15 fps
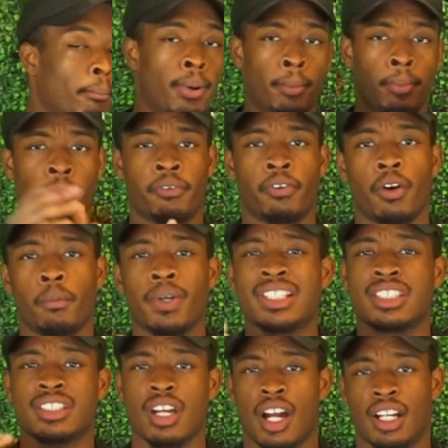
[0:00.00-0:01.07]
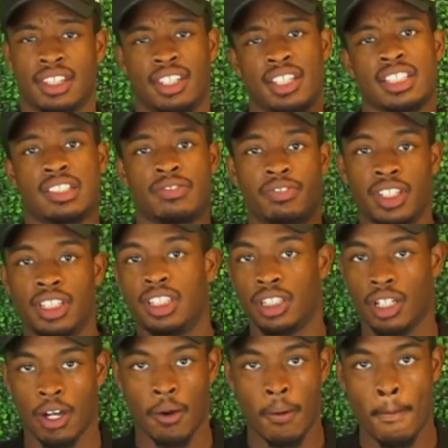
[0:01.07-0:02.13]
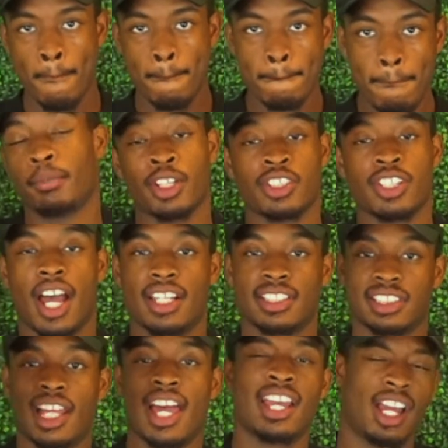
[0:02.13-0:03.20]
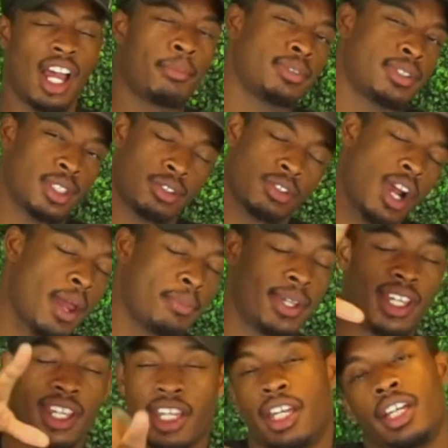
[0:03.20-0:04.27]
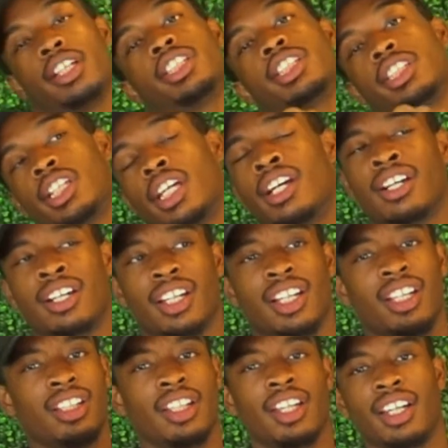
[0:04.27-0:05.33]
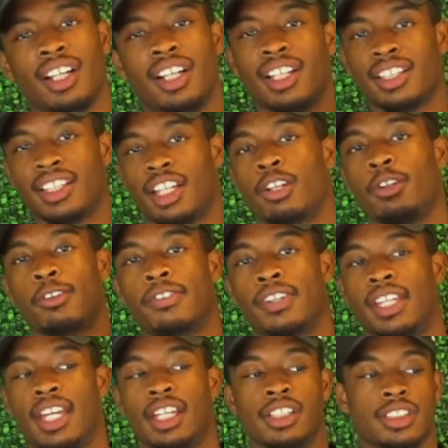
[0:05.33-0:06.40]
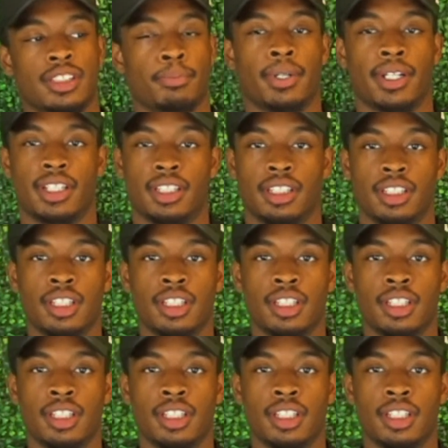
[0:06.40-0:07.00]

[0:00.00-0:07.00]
But before we start this video, make sure you guys like, comment, subscribe, and share. And yeah, click that notification button.